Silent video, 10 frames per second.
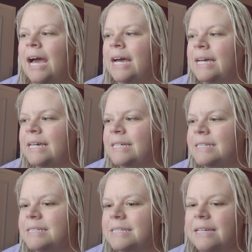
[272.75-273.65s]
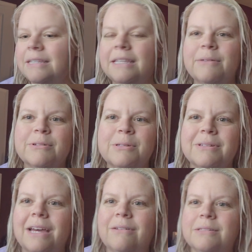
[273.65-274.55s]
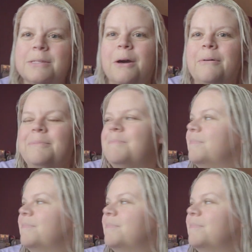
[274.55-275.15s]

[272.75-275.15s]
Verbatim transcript: And then they were sold out. So